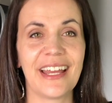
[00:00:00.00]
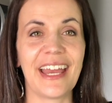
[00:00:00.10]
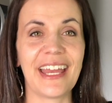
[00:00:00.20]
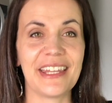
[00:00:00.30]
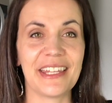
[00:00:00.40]

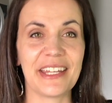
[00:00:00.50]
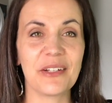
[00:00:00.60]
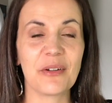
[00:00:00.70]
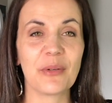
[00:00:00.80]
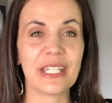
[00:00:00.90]
and
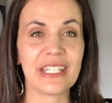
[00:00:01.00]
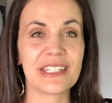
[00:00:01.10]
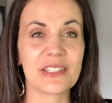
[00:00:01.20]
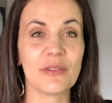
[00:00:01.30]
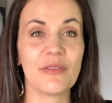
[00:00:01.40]
then we need
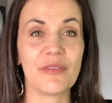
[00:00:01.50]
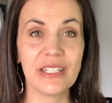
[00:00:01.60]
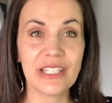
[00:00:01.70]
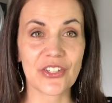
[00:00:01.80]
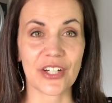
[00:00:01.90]
to
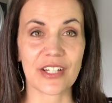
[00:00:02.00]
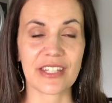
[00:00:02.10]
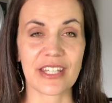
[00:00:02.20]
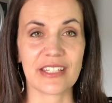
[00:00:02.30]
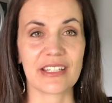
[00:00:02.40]
finish our
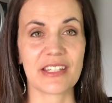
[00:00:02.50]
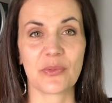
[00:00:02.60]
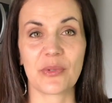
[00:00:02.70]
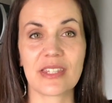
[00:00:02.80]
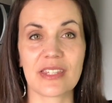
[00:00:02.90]
sentence
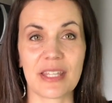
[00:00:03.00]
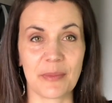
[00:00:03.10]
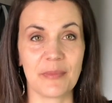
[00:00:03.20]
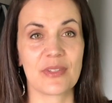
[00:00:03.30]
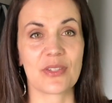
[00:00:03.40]
with
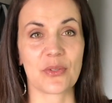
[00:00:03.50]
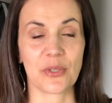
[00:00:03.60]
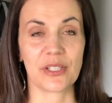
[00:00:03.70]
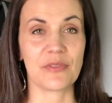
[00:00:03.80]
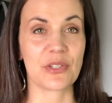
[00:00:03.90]
some
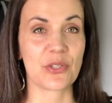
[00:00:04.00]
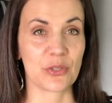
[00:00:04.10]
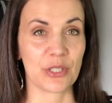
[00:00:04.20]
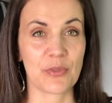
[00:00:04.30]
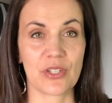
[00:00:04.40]
sort of
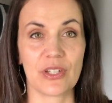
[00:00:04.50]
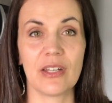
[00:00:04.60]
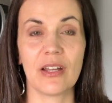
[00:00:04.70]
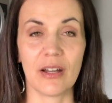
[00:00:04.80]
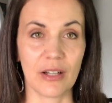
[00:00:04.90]
description,
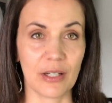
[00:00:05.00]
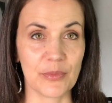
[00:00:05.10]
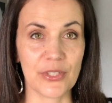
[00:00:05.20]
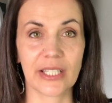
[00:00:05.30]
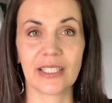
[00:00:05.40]

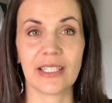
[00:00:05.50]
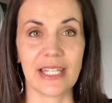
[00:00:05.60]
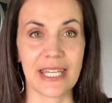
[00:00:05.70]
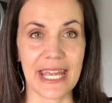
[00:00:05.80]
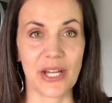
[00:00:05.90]
object,
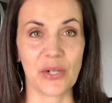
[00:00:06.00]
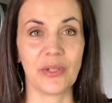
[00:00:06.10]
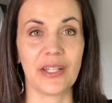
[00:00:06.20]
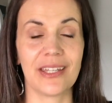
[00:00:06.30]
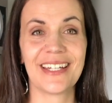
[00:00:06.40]
noun.
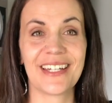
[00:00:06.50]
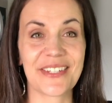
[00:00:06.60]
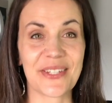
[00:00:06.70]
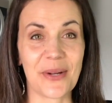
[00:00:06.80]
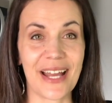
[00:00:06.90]

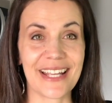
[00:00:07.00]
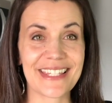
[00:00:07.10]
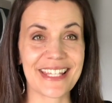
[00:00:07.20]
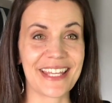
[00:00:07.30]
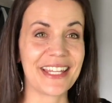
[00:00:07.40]
So I
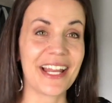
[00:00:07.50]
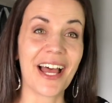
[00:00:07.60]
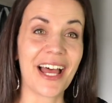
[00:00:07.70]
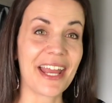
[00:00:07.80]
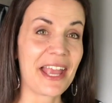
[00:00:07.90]
said that
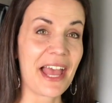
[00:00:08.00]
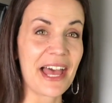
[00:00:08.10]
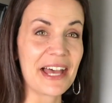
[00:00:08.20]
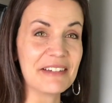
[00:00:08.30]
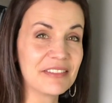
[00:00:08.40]
I
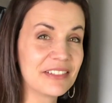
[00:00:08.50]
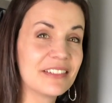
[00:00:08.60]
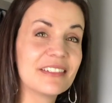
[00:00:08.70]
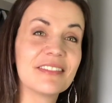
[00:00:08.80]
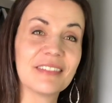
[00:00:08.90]
have
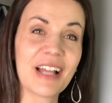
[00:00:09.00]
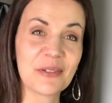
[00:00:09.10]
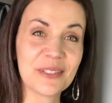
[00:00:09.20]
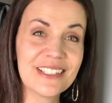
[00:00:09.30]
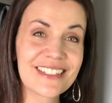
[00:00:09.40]

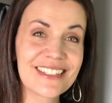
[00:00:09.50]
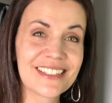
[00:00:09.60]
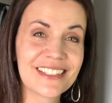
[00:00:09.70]
flowers.